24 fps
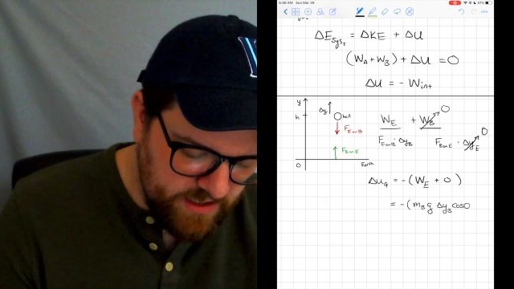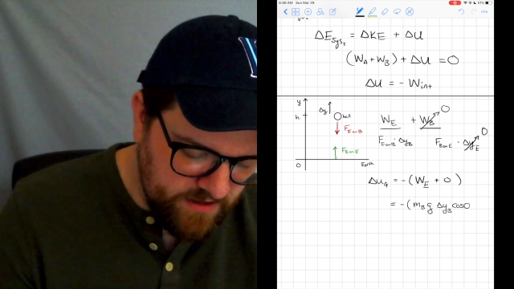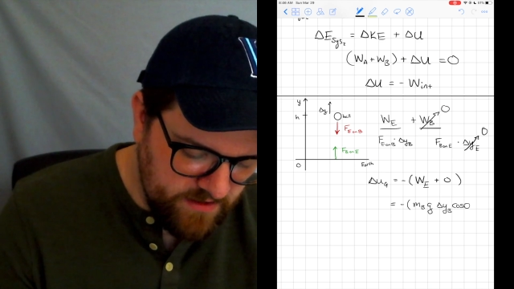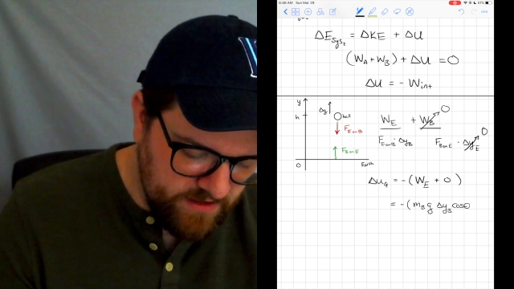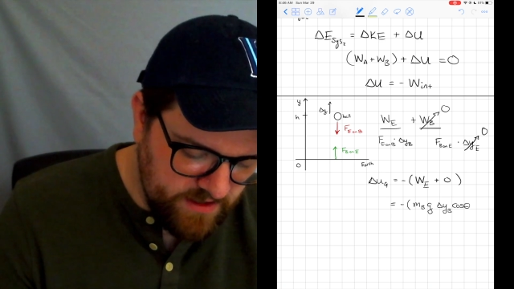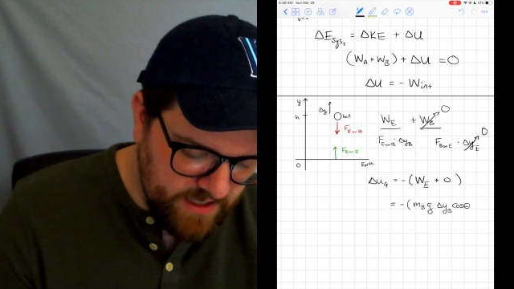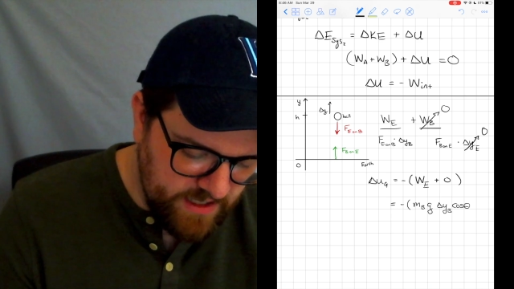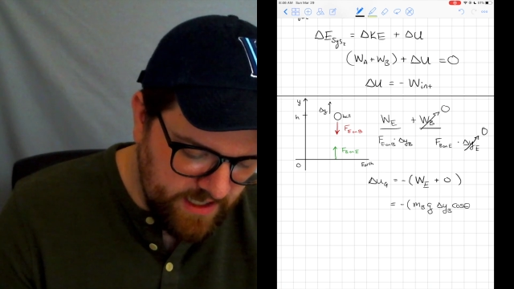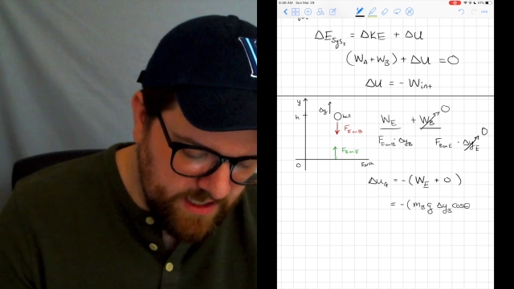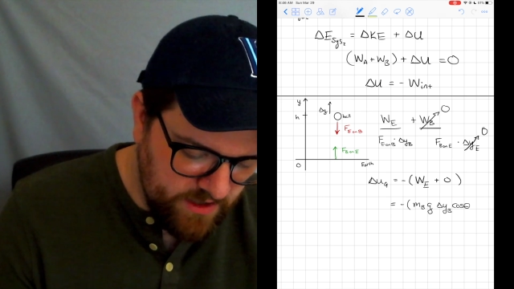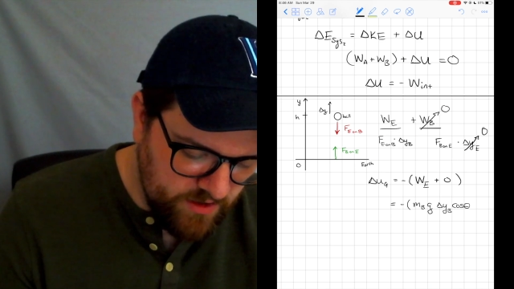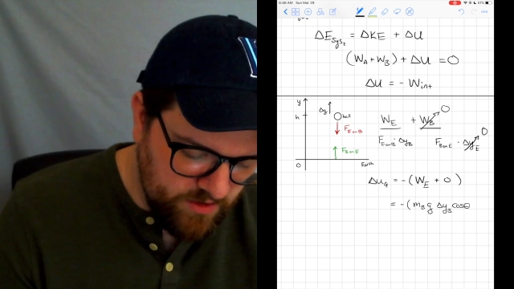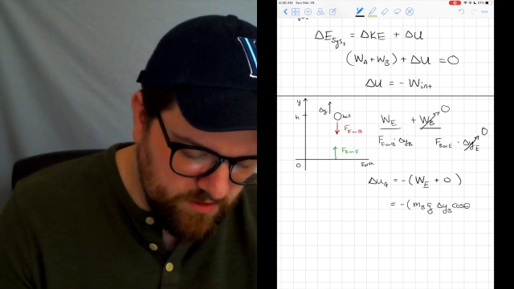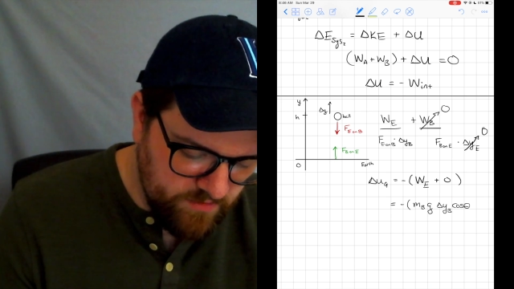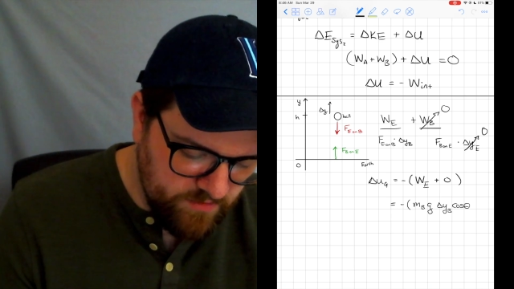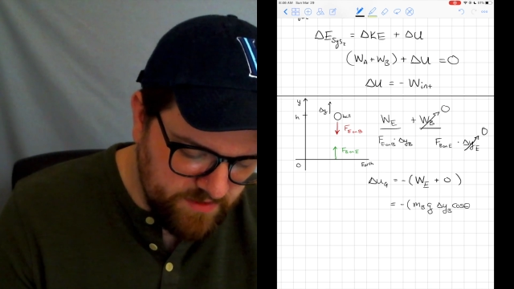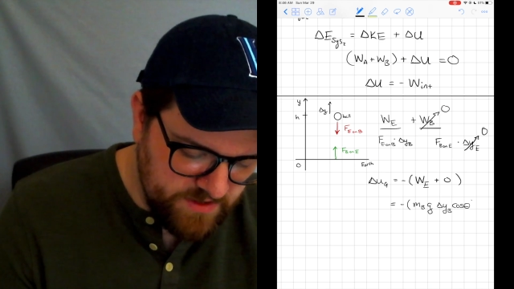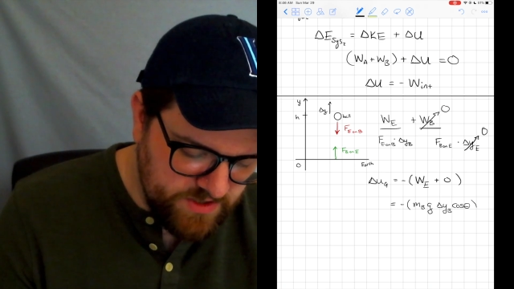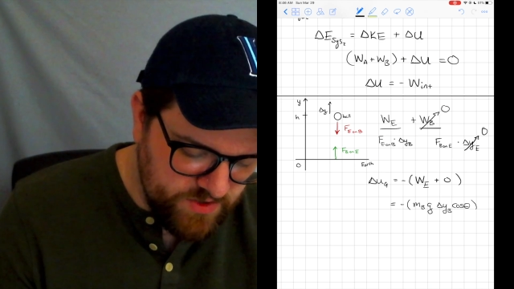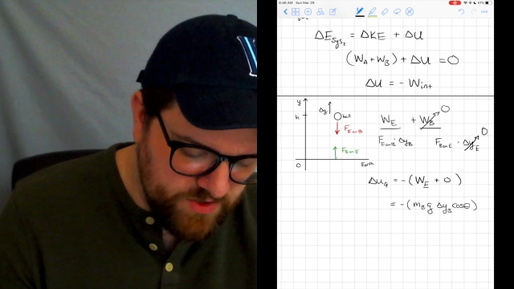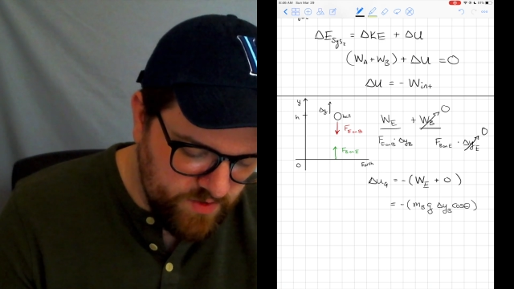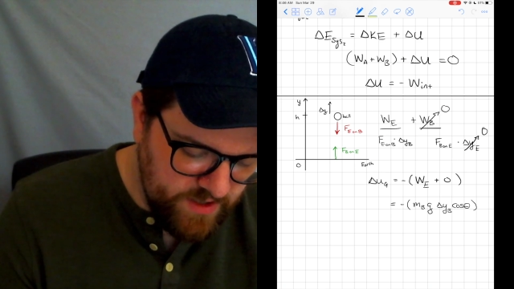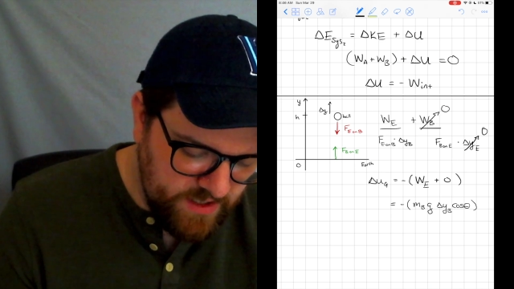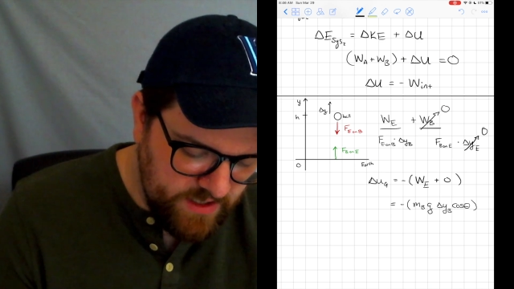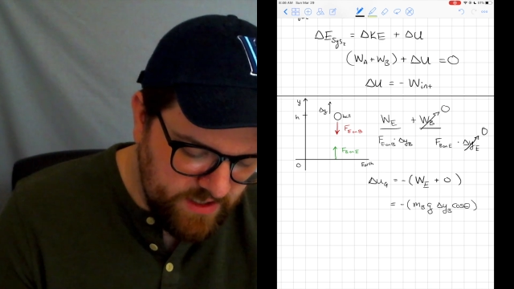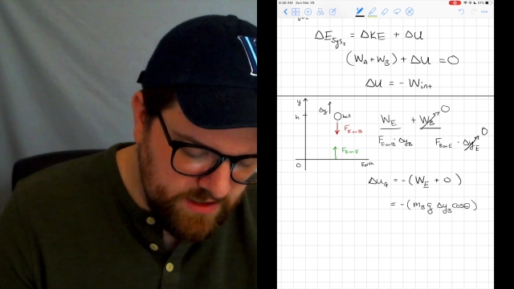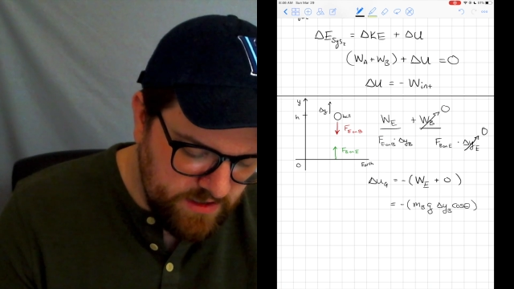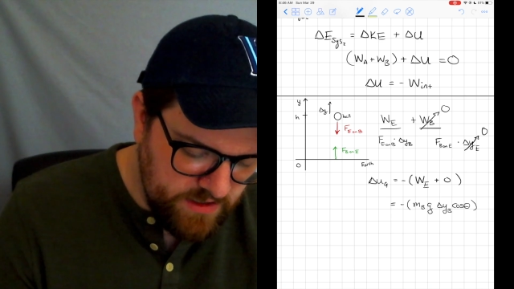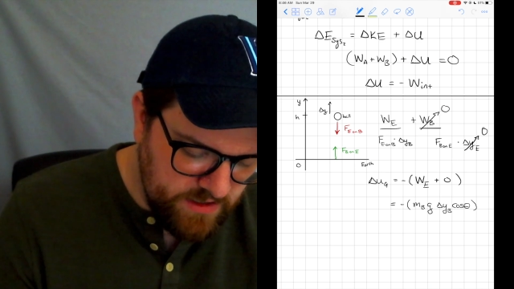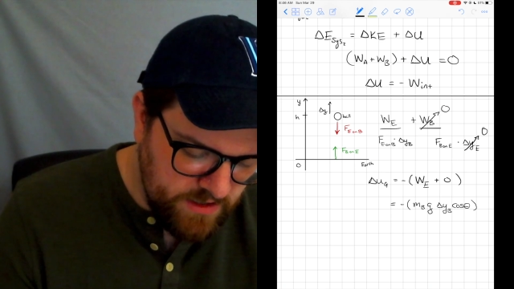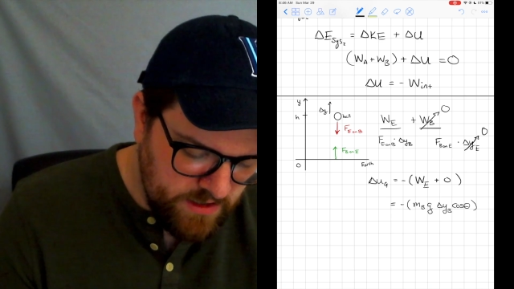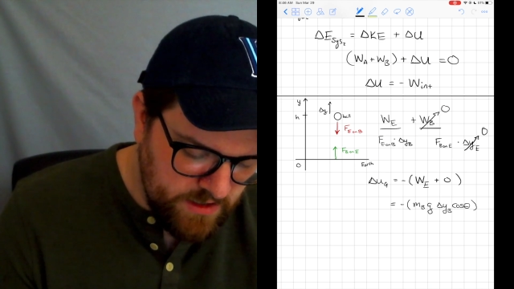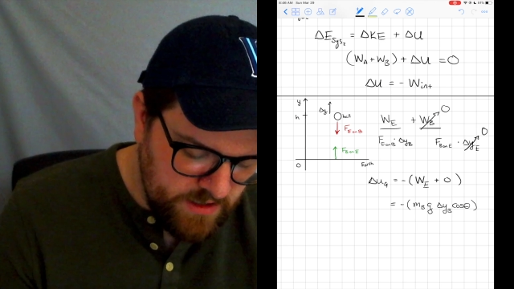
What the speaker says: of the angle between